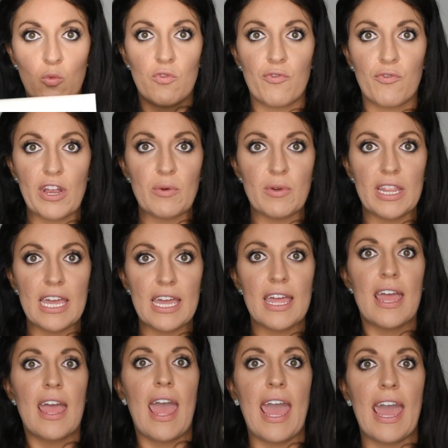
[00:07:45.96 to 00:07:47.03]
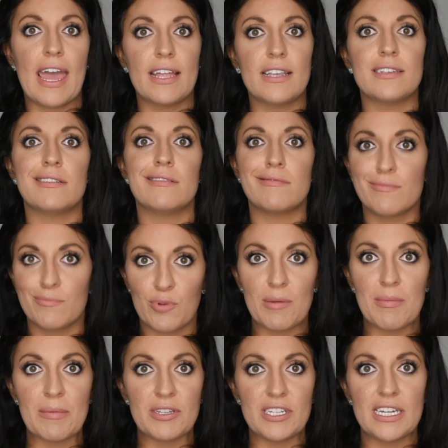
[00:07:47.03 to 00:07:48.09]
frequently, and
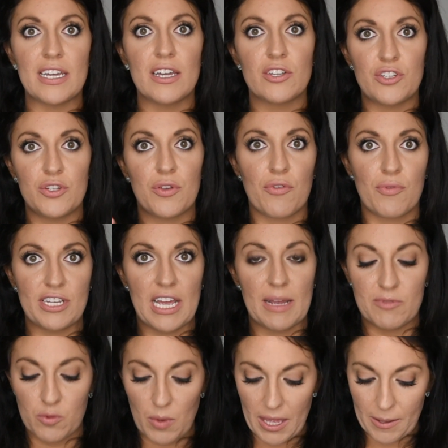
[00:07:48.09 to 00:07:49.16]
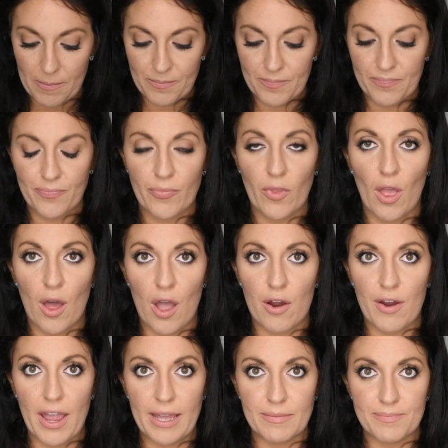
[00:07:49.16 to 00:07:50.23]
premium tea 2 to 3 times a week. All
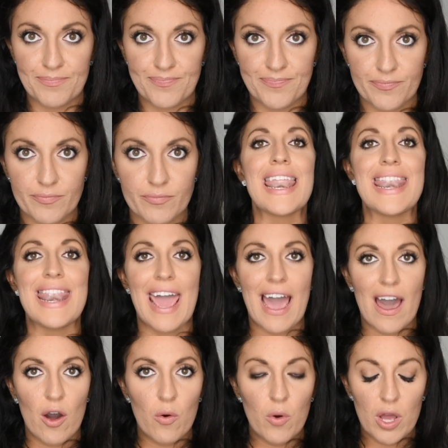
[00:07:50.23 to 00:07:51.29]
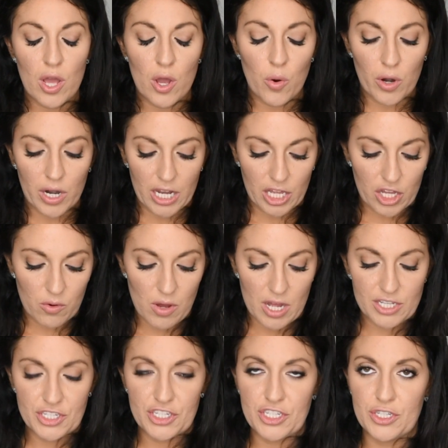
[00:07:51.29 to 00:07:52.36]
right, now we're gonna go
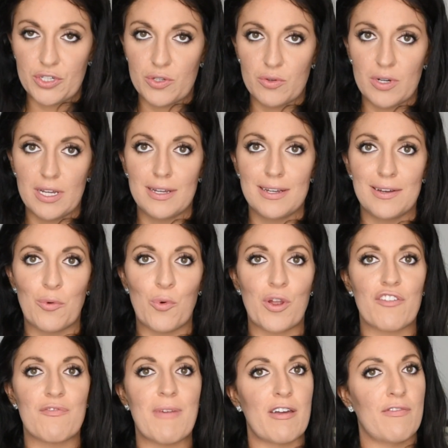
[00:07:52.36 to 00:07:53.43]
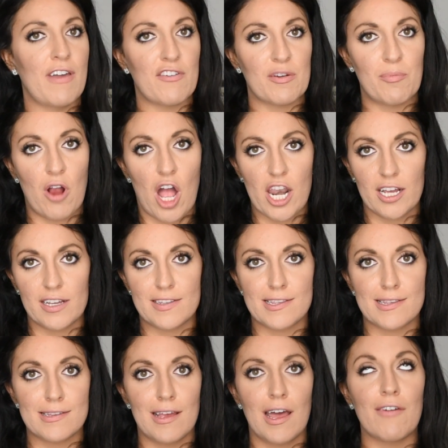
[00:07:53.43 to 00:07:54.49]
on to one of my favorite
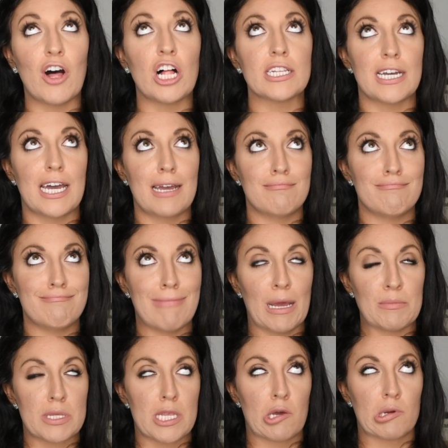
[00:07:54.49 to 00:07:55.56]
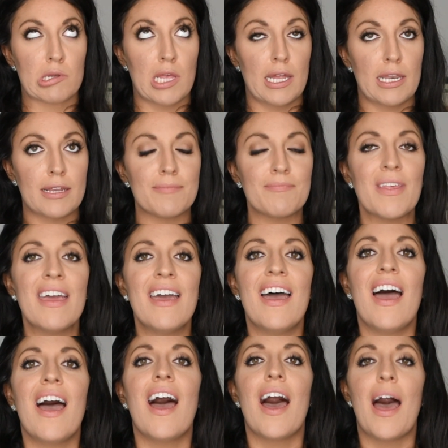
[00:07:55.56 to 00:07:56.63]
products of all time. I'm so excited.
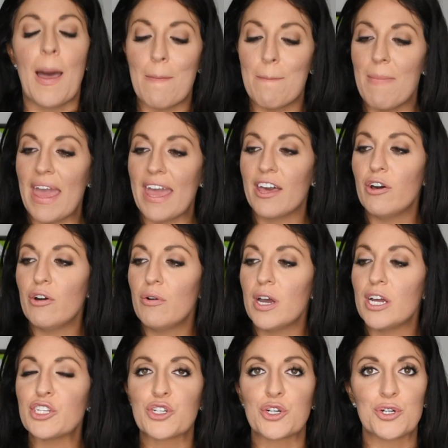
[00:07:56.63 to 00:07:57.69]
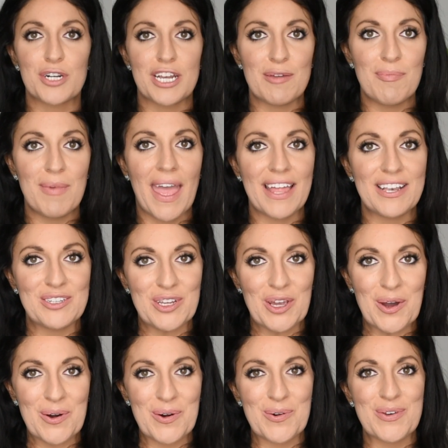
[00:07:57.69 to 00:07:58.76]
Améo Trim
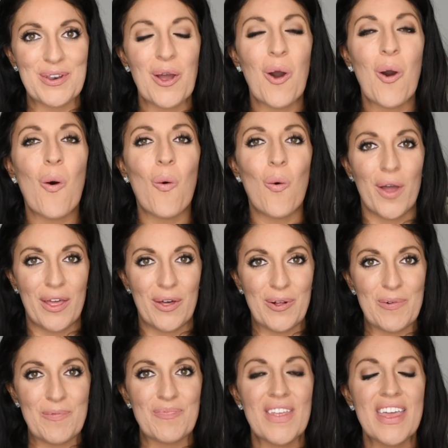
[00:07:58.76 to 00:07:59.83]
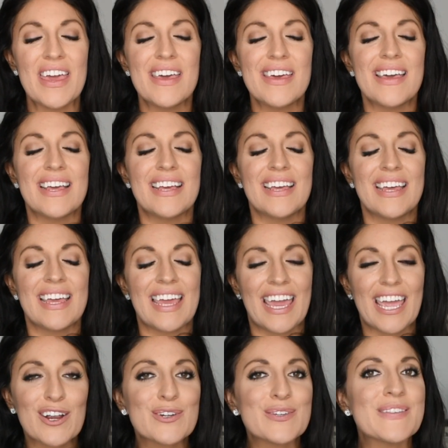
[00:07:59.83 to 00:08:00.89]
Tone oil.
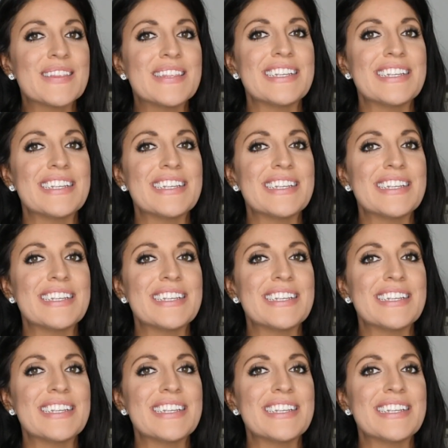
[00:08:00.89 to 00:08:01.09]
Here's the